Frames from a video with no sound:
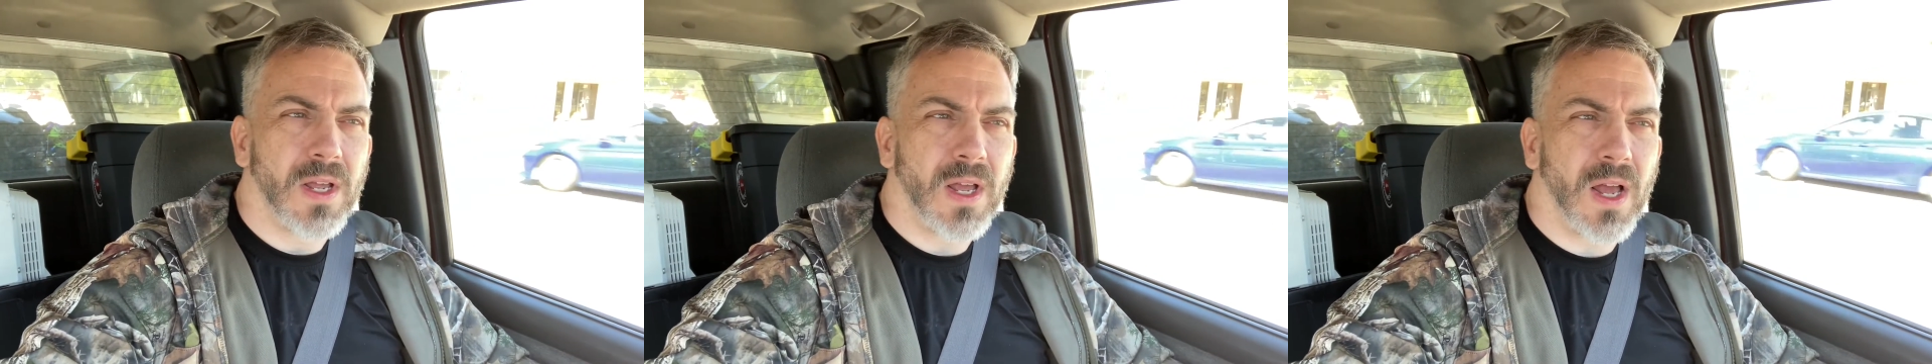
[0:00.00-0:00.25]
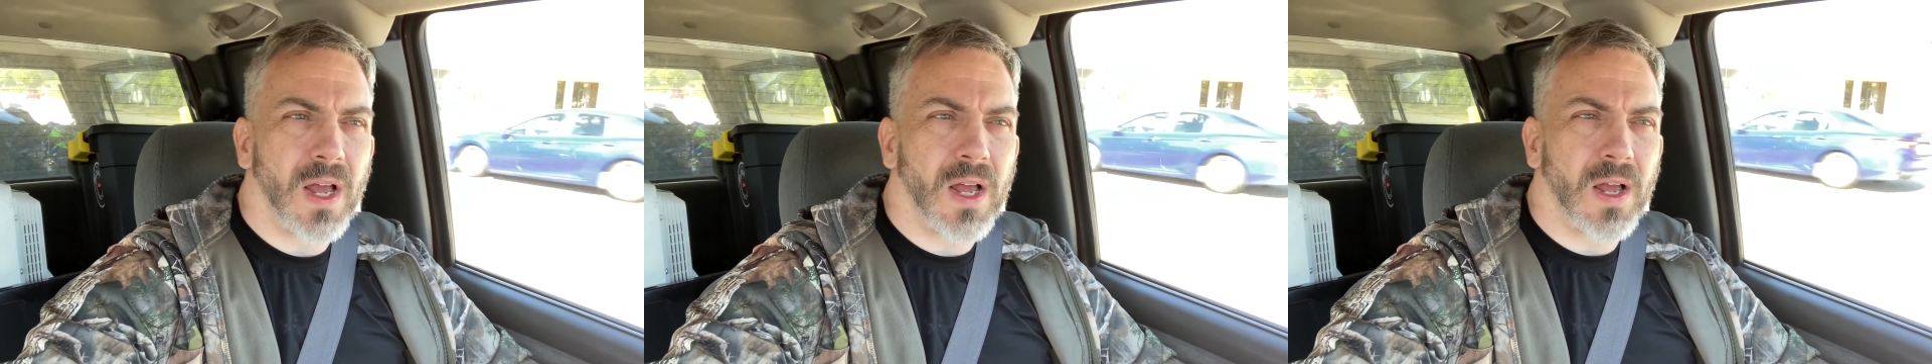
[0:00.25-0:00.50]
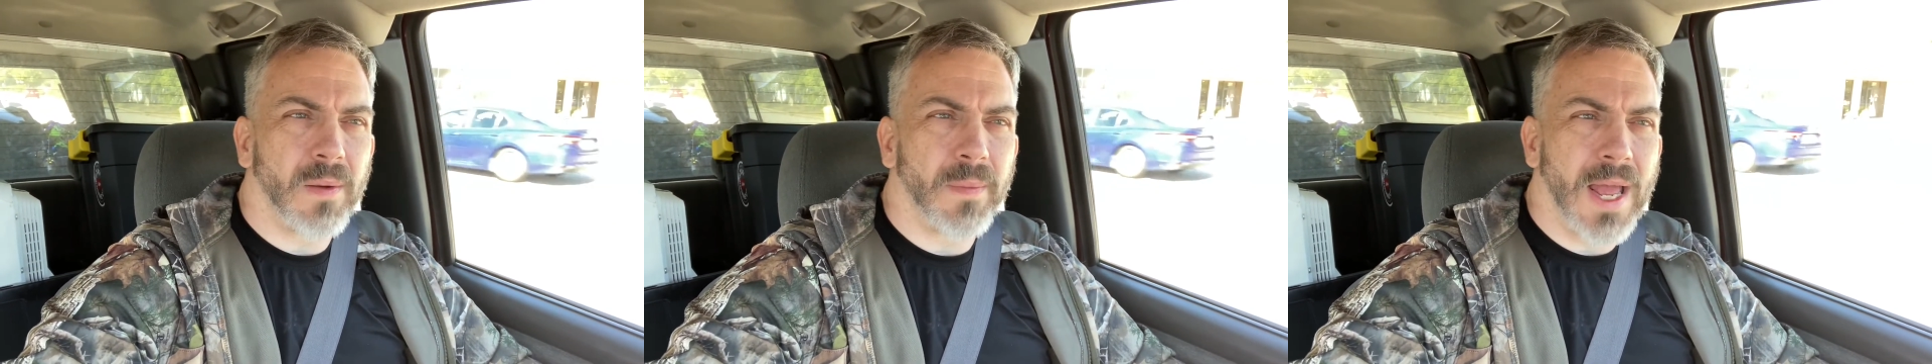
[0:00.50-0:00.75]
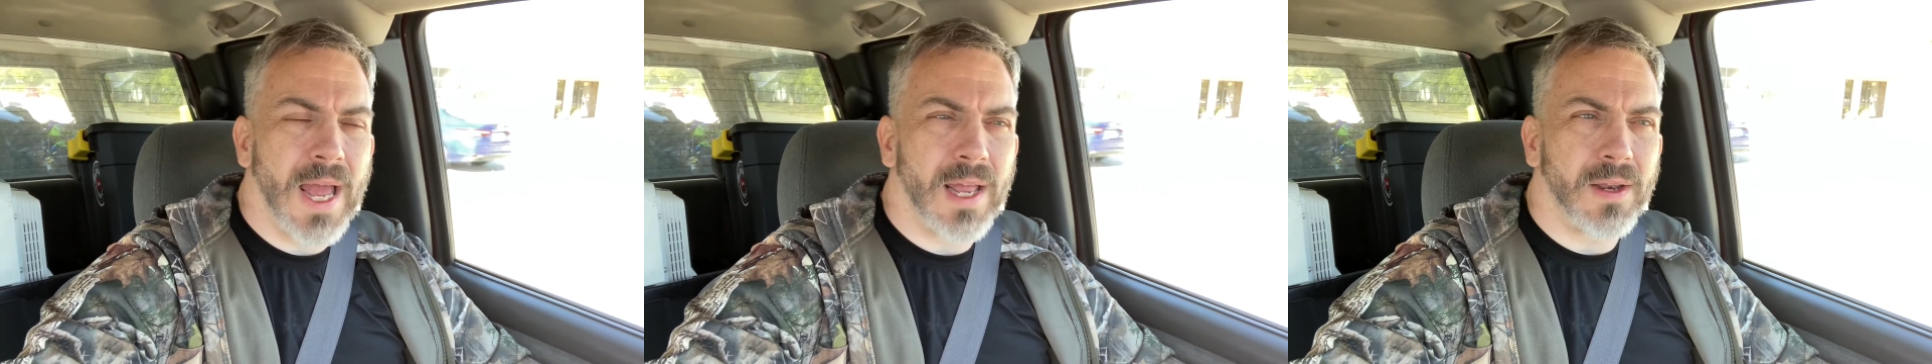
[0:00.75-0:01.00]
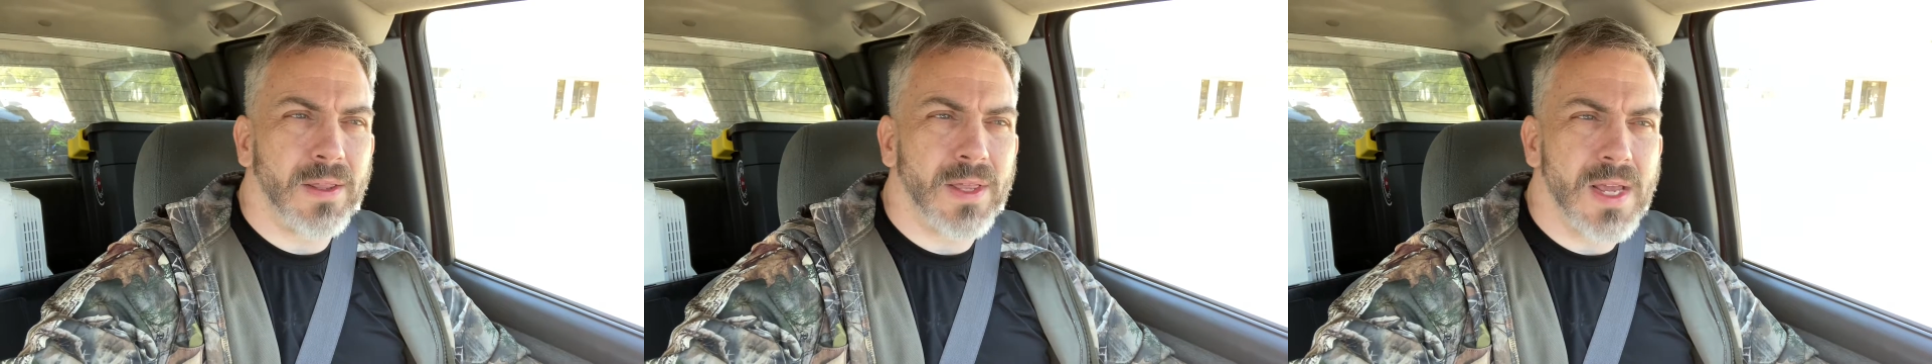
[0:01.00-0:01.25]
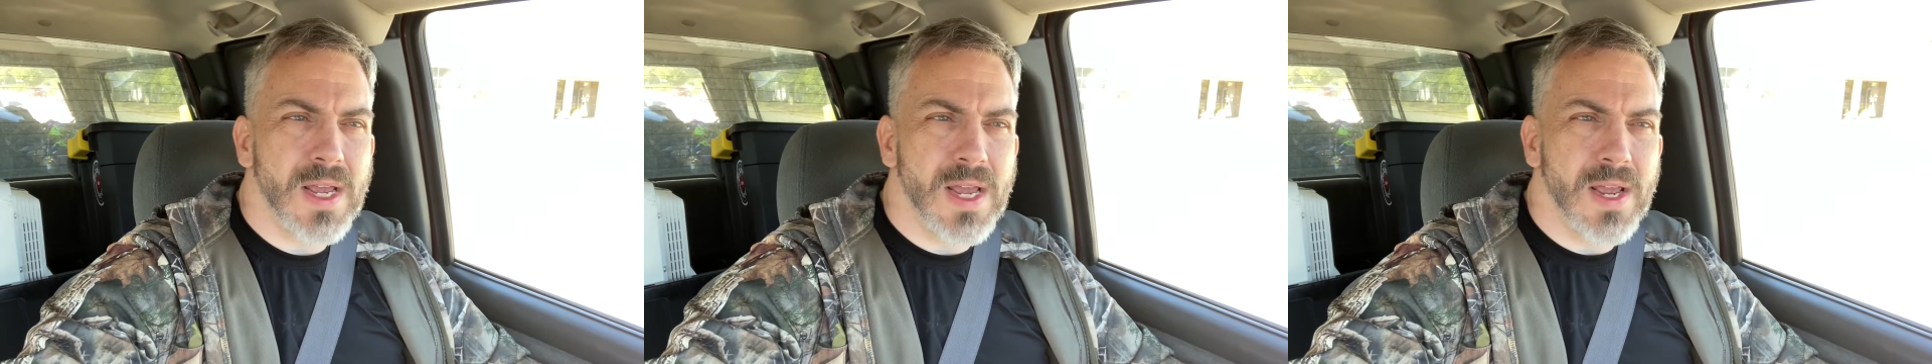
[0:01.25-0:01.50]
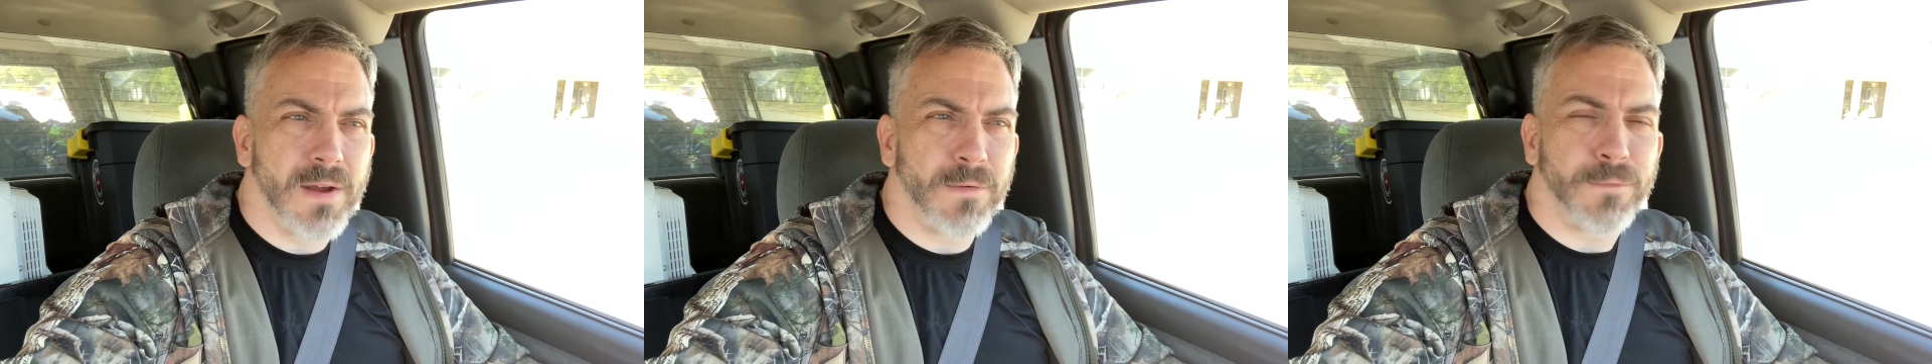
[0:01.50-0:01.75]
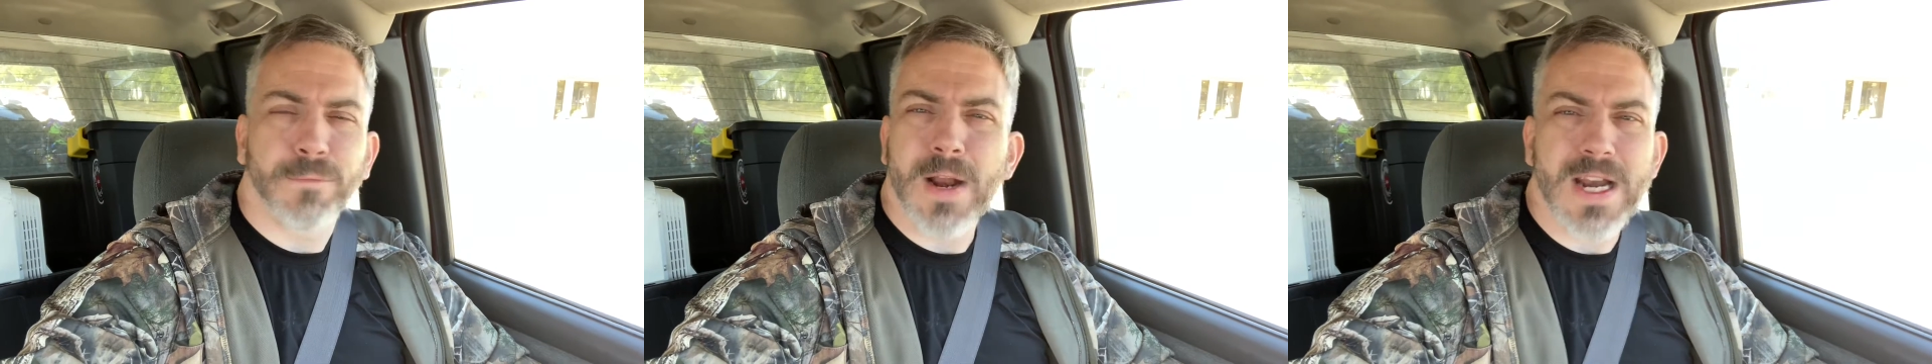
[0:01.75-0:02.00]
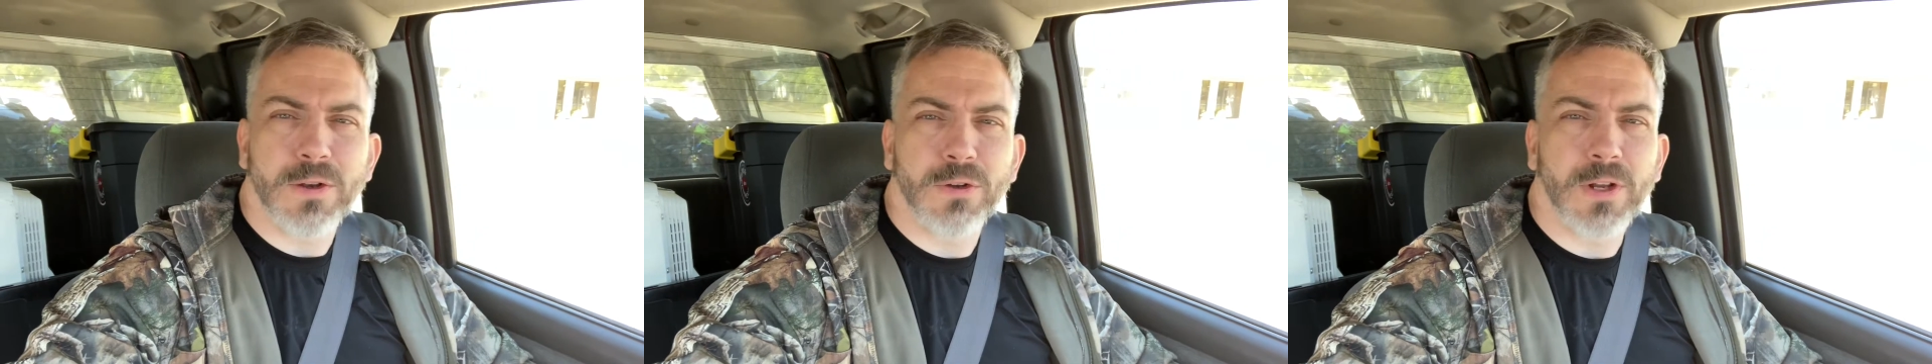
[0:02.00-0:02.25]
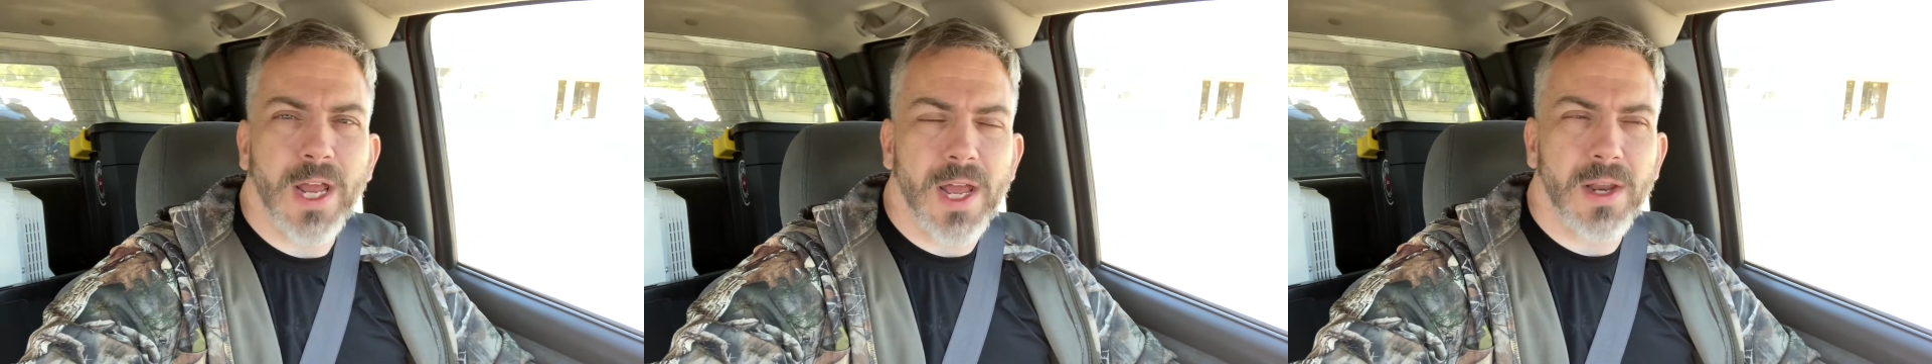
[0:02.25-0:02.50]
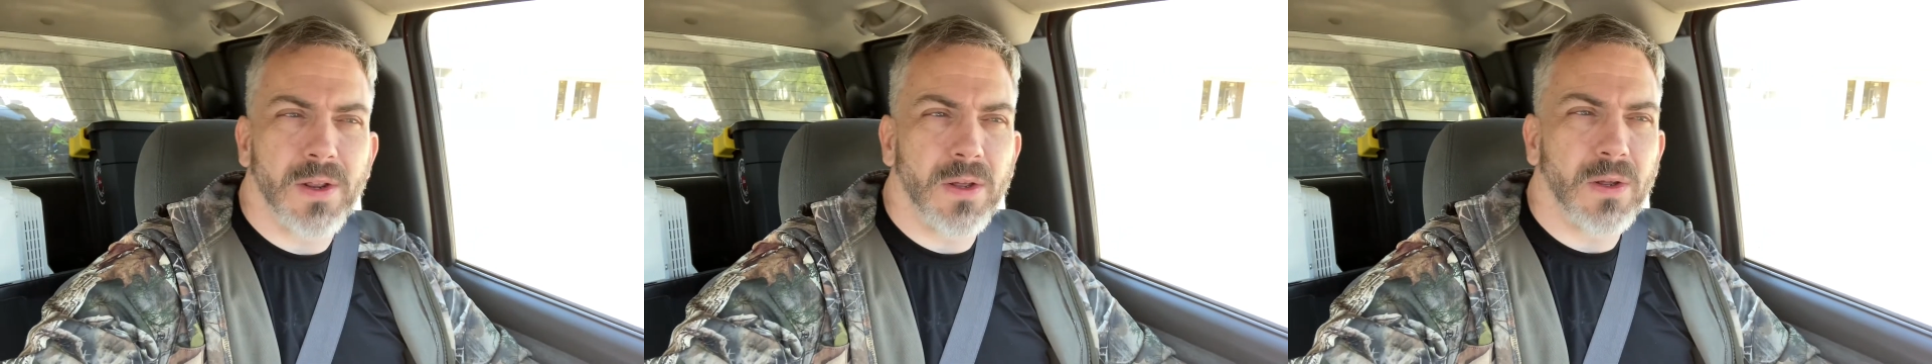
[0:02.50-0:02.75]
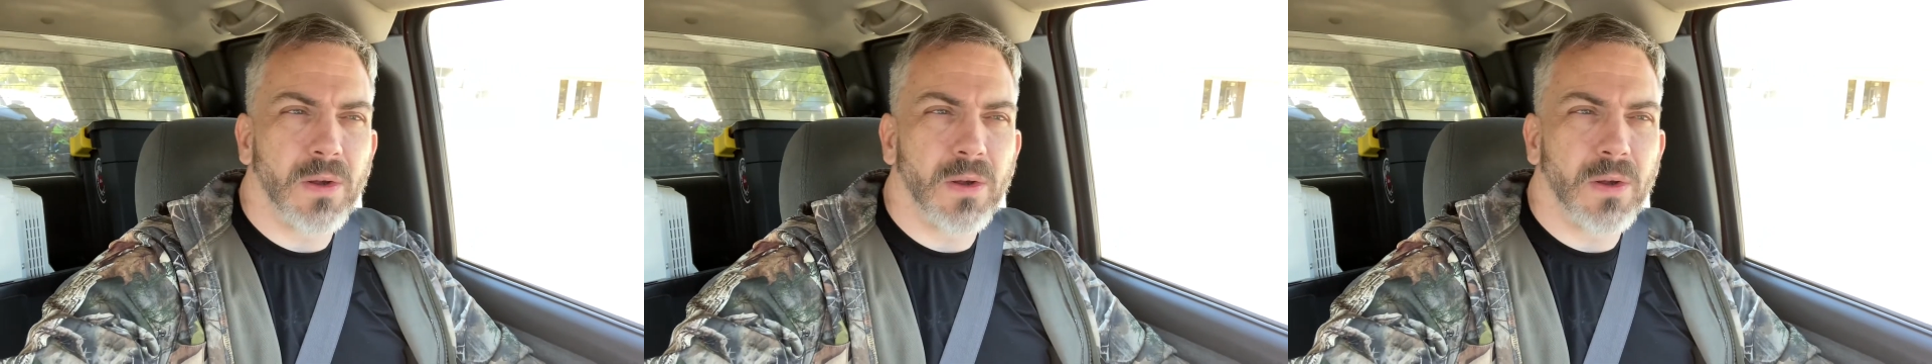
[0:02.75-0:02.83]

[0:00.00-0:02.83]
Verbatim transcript: um, at the Freight Shed,